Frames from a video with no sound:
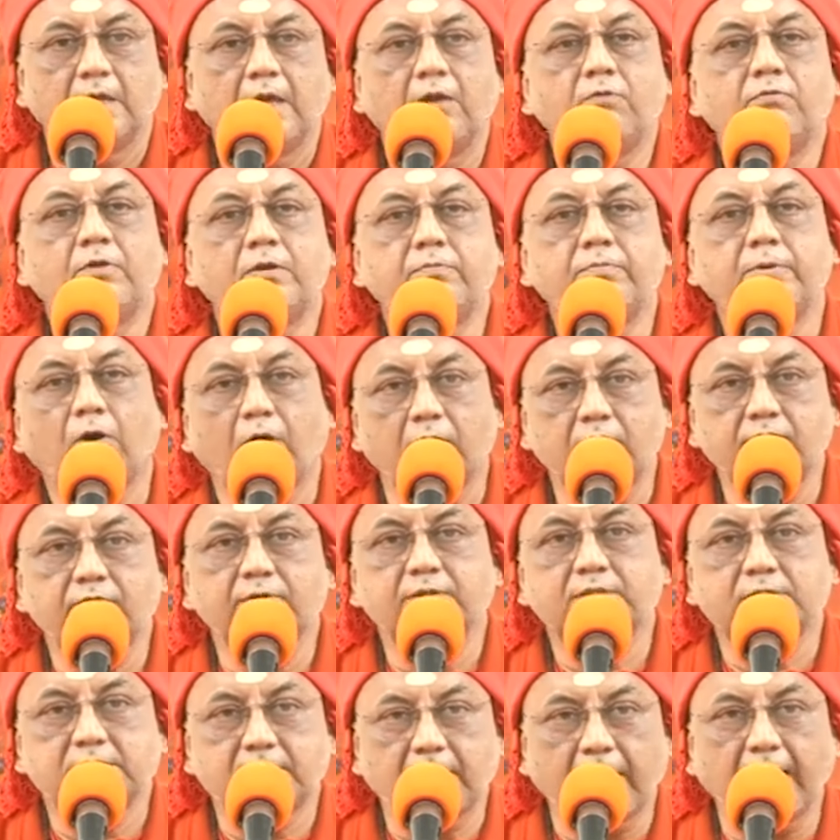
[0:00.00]
You will be
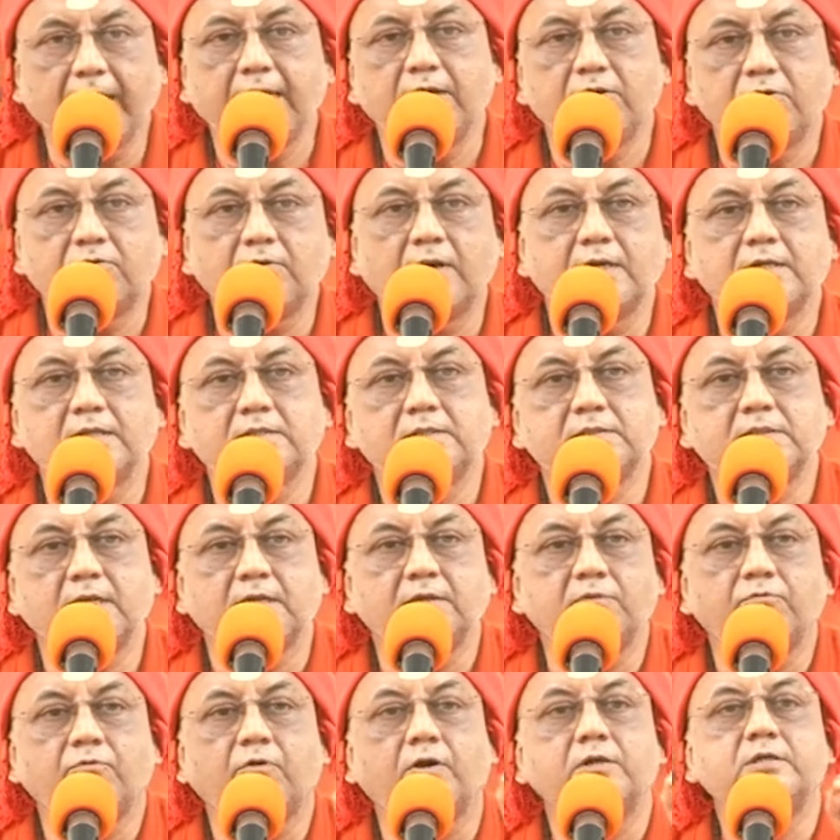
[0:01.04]
always trying to
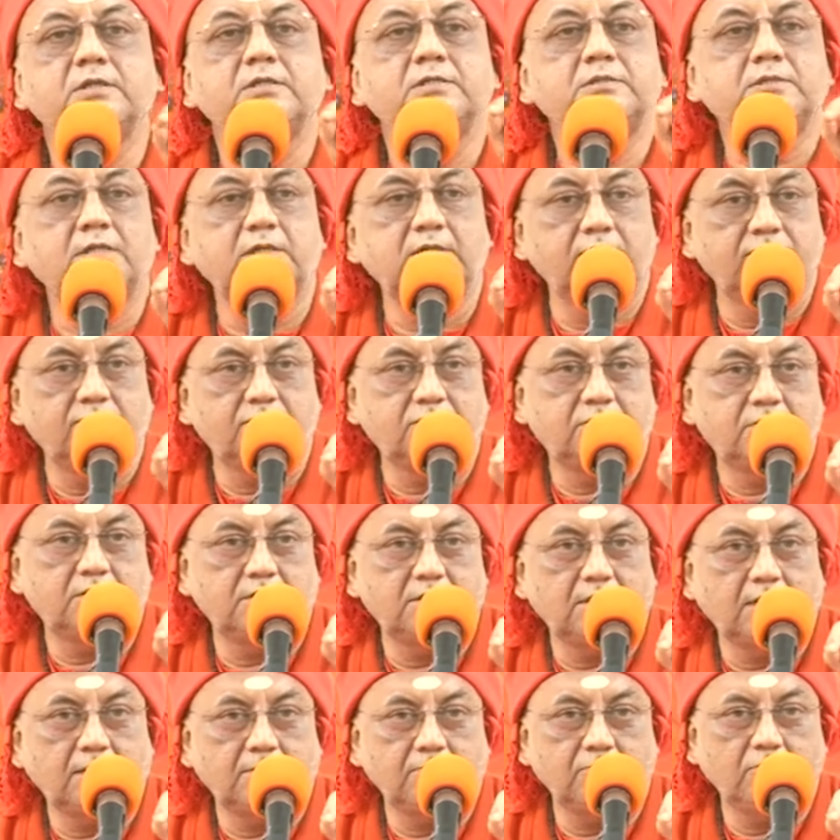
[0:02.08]
understand what is the
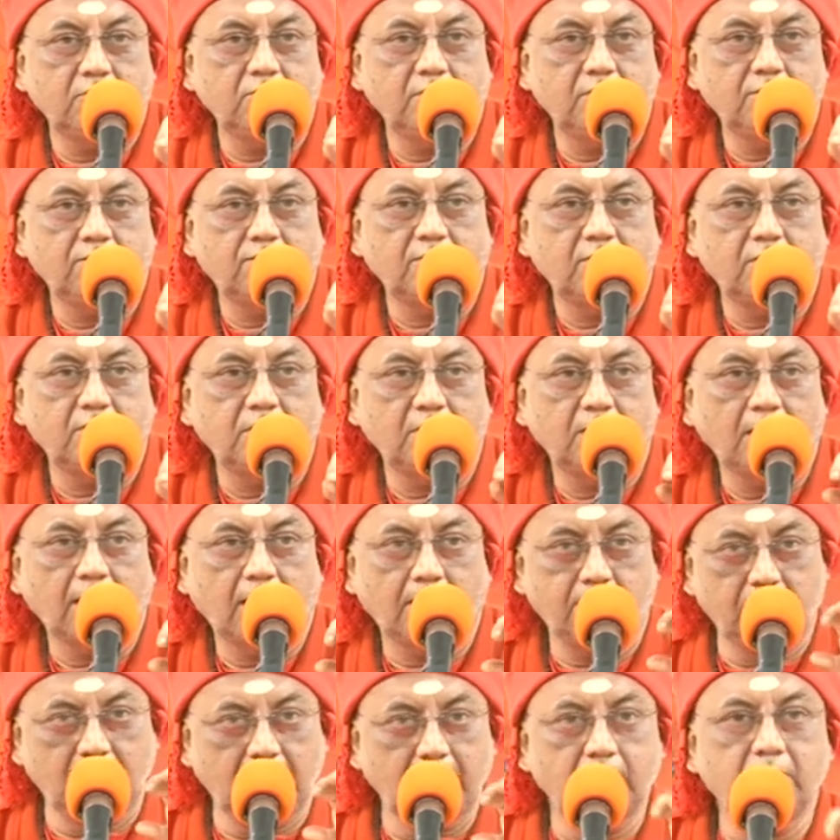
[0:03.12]
devotion I am going for.
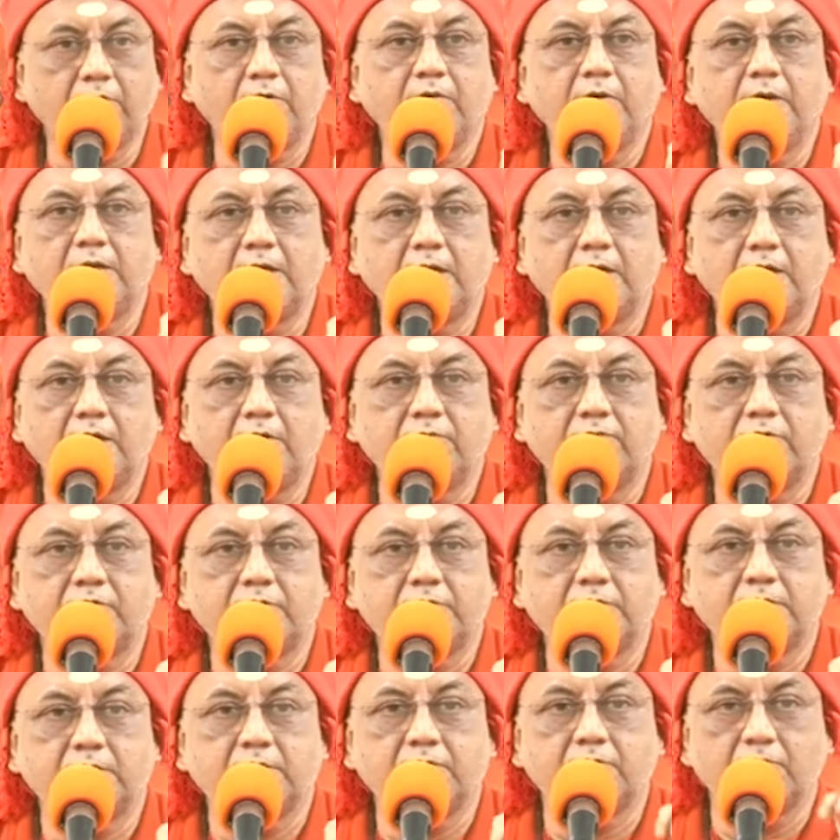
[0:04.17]
Am I growing in
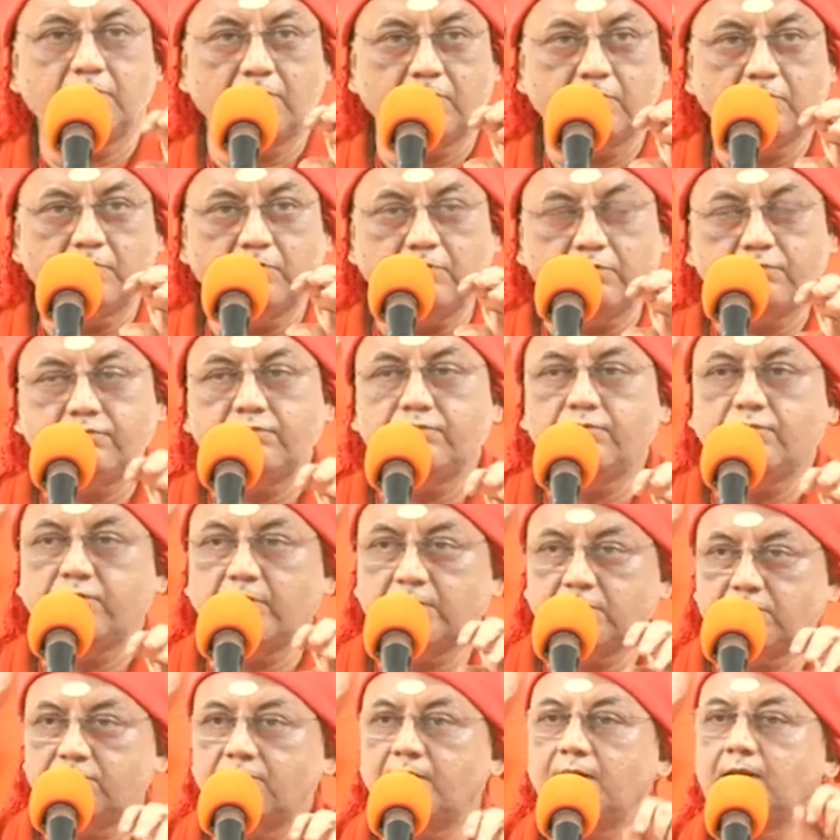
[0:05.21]
devotion?
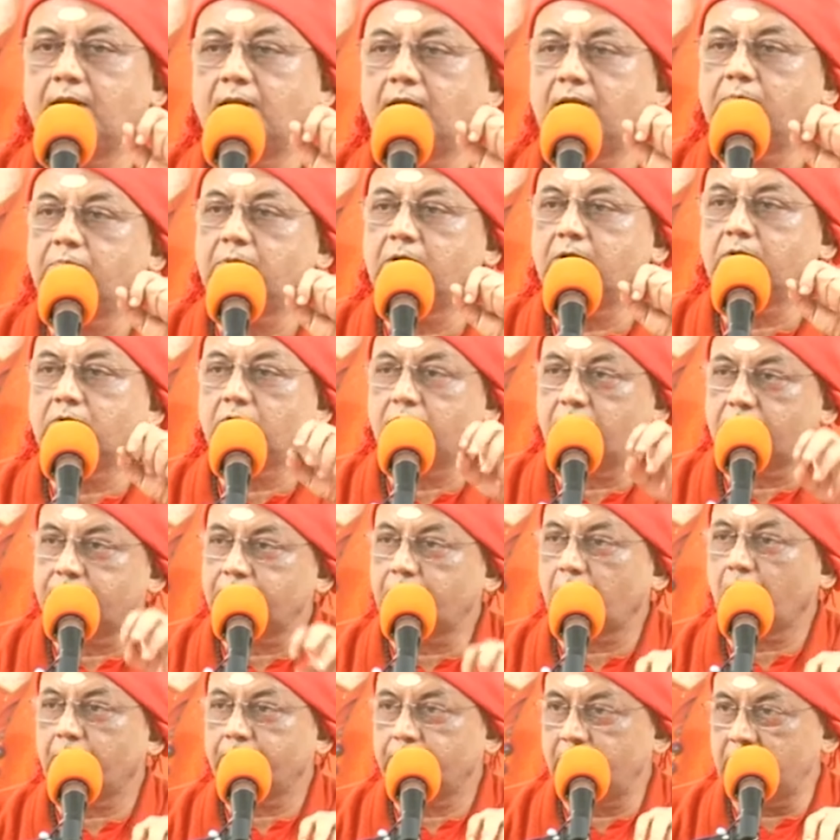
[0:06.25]
Which will lead me to a
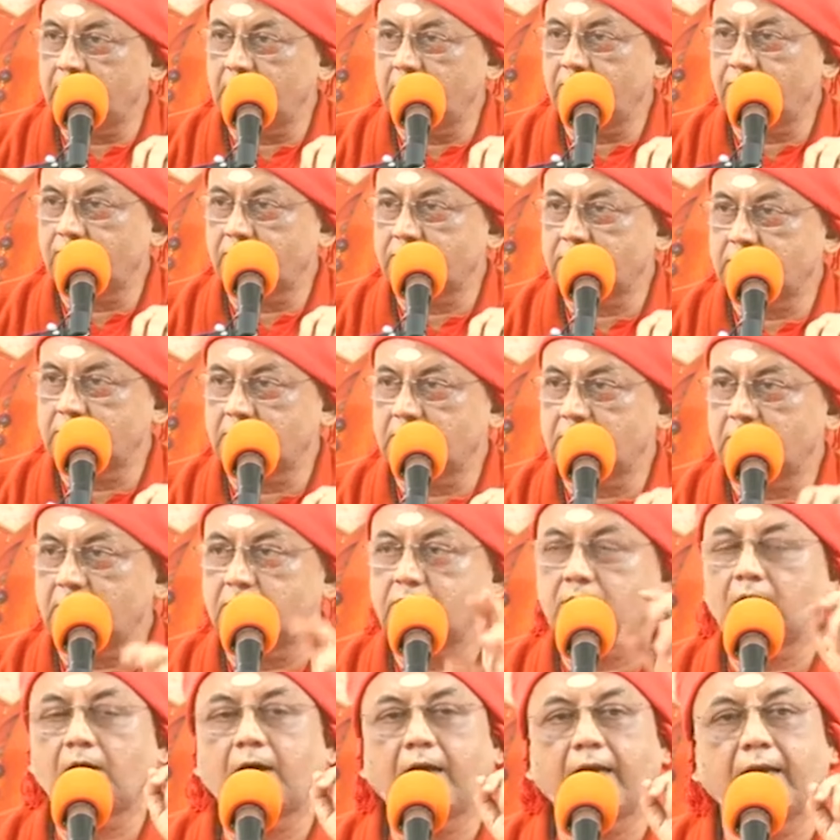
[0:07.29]
proper devotion,
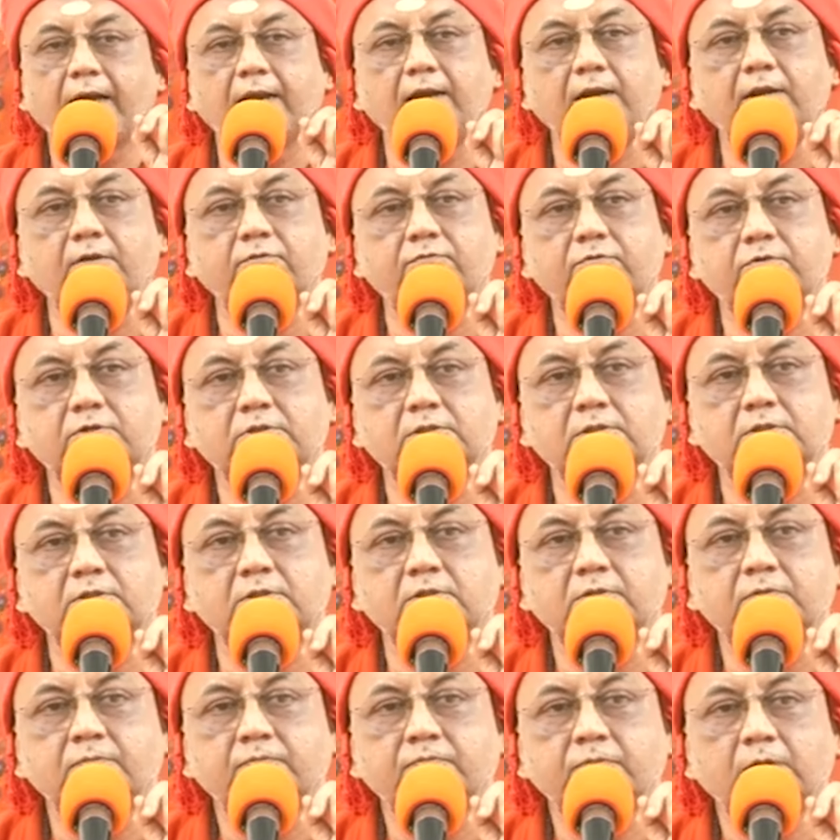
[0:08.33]
to a higher
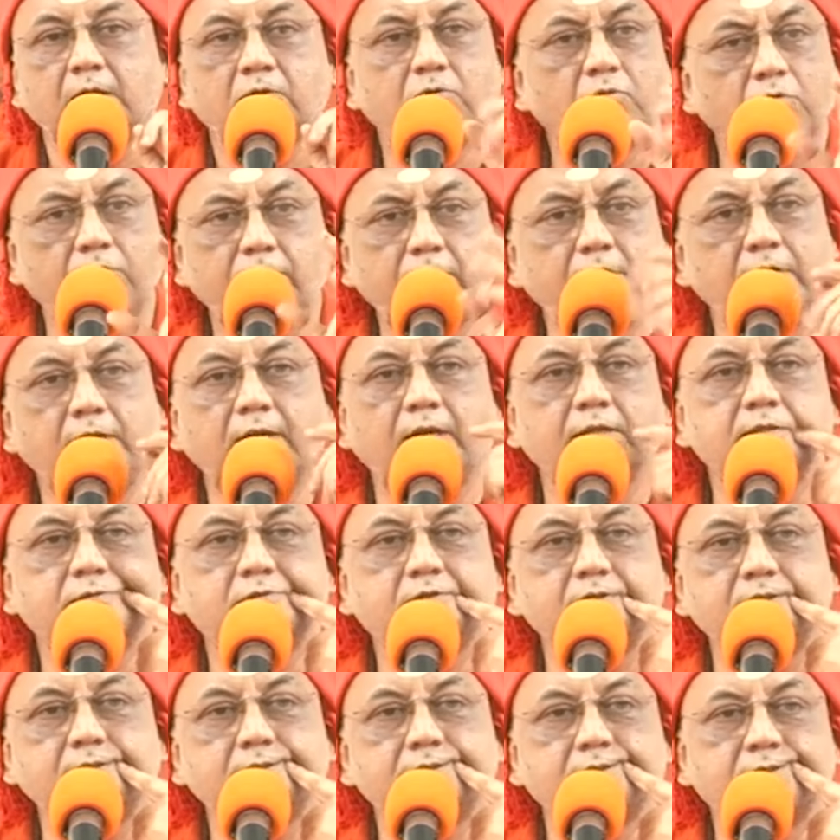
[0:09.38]
devotion? Nobody has
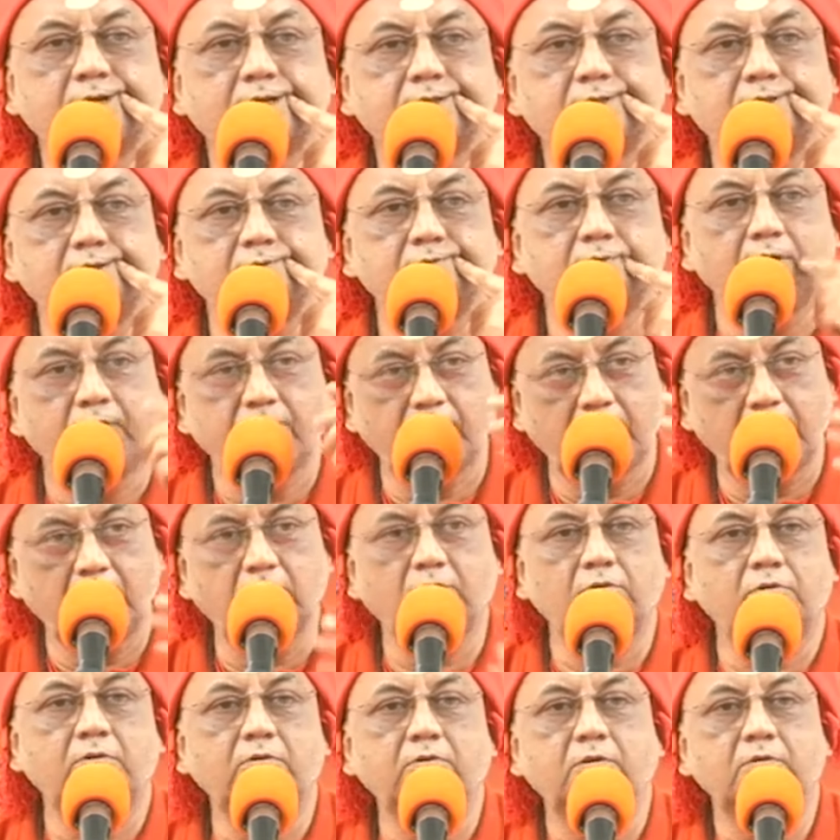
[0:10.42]
to instruct you. You will
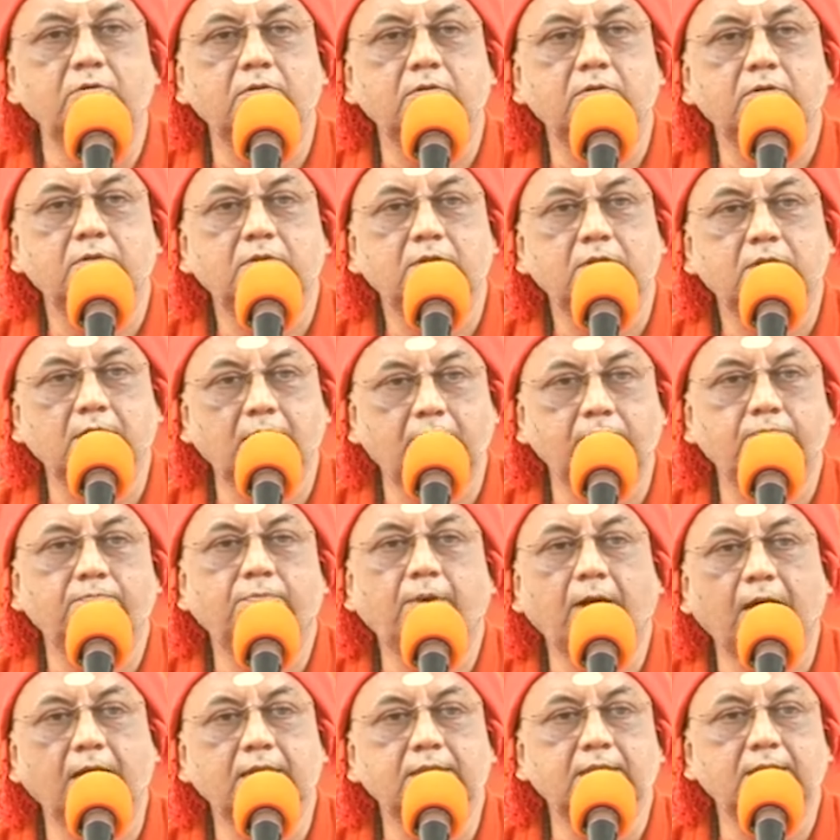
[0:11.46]
know that
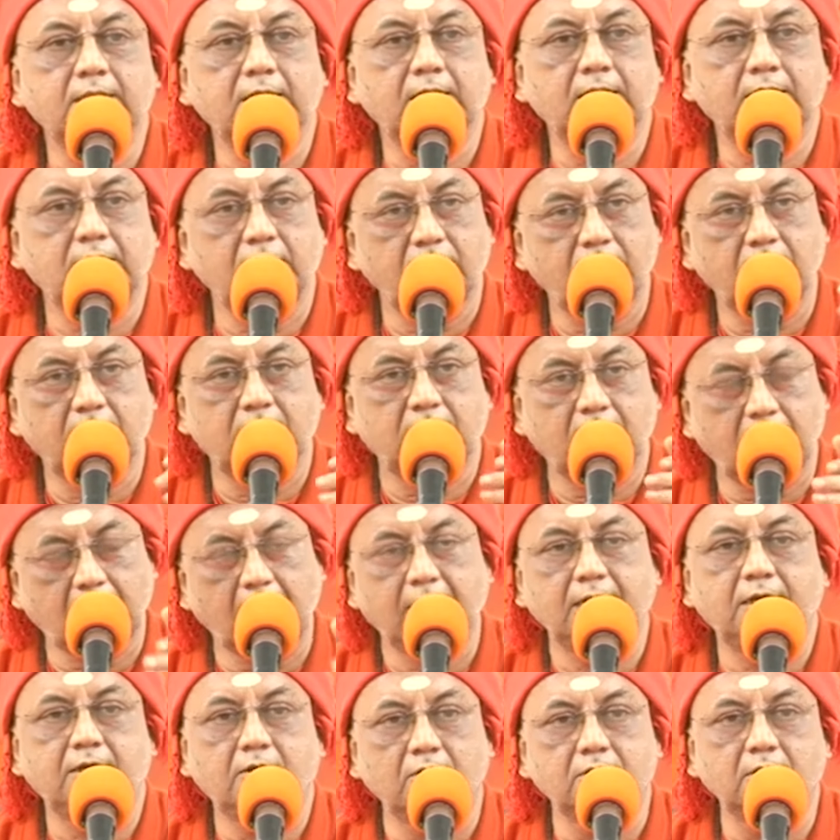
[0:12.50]
path, that you are
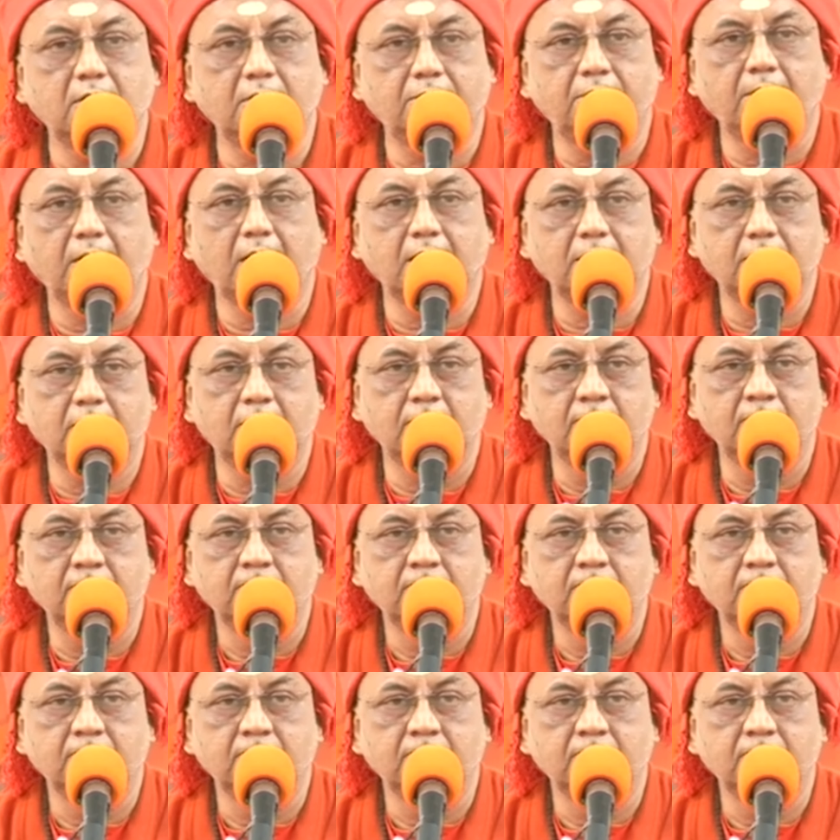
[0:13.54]
right on the path.